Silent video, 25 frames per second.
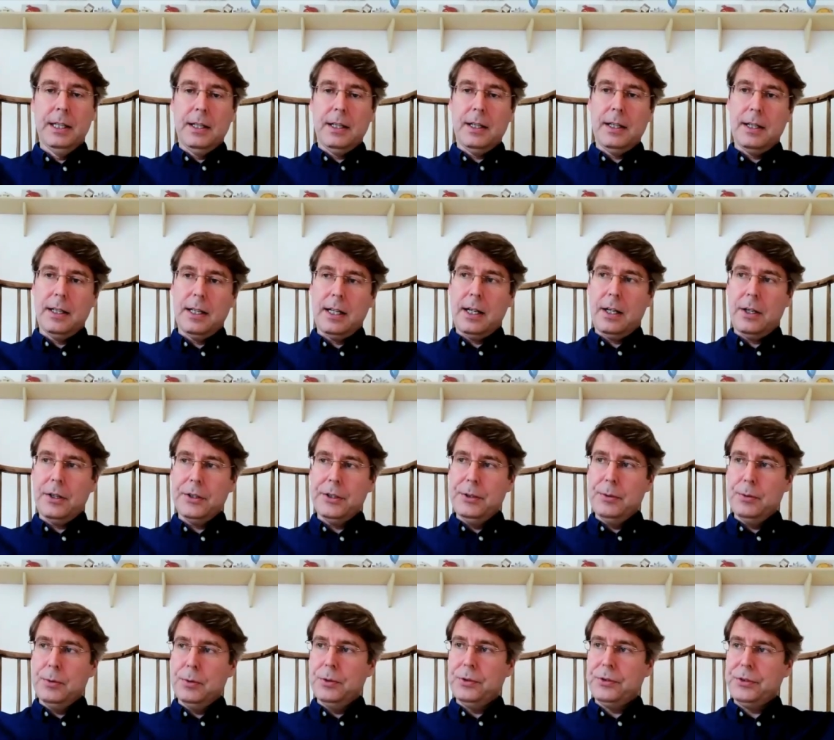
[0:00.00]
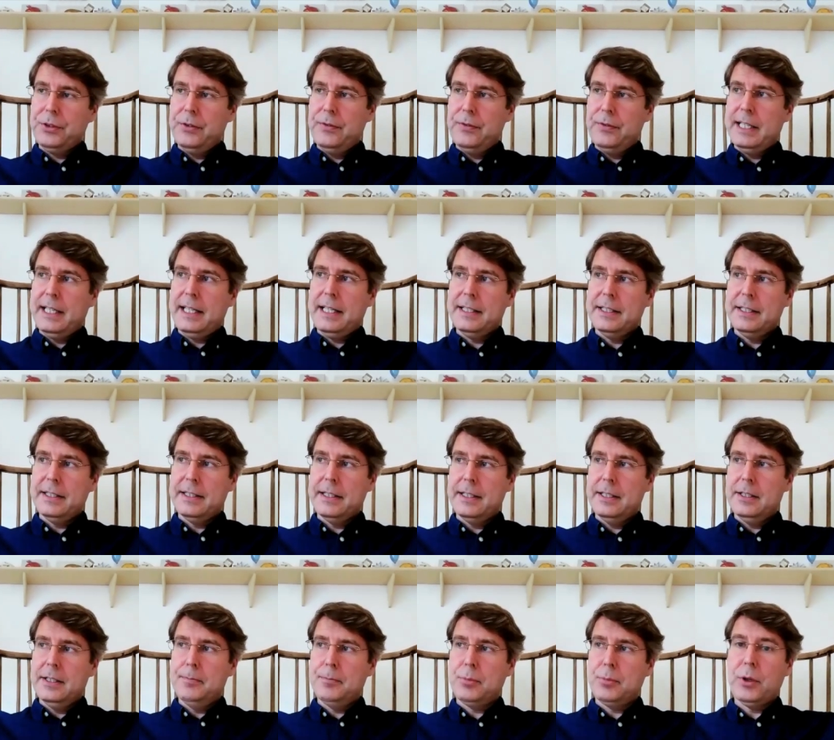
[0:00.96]
Uh, are you also then adding
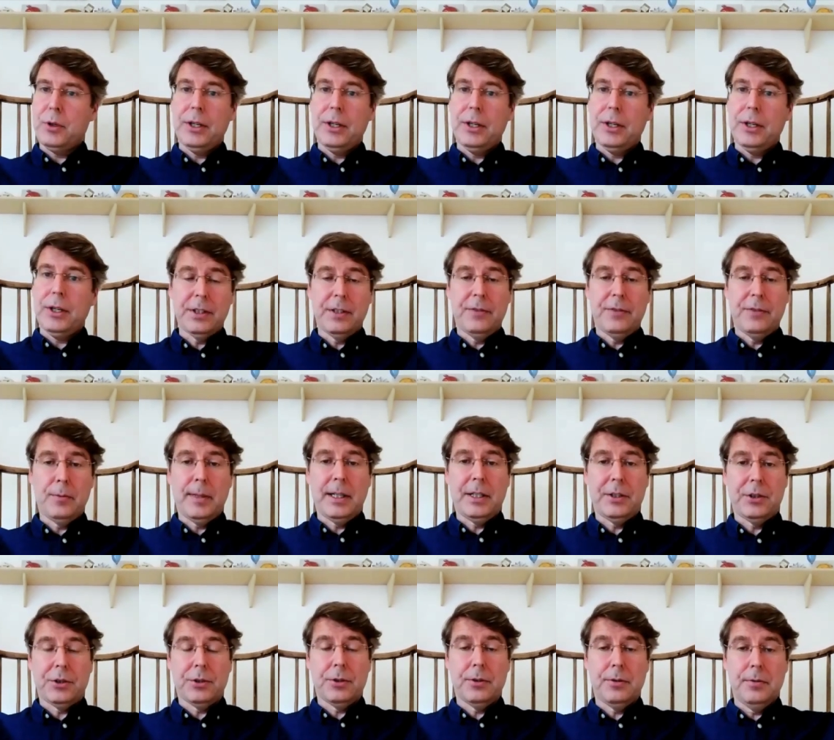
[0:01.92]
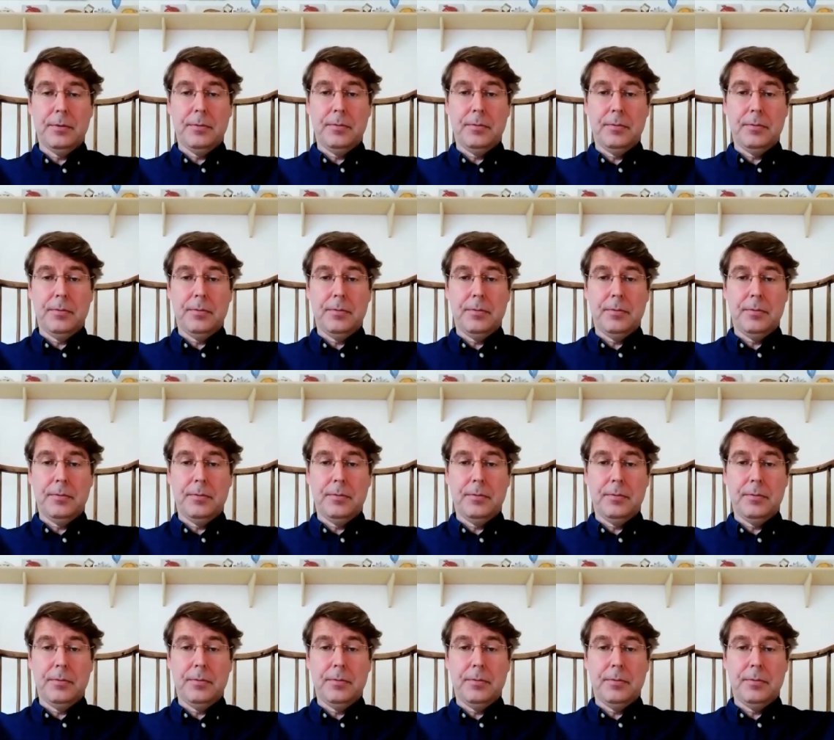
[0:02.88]
in pricing information?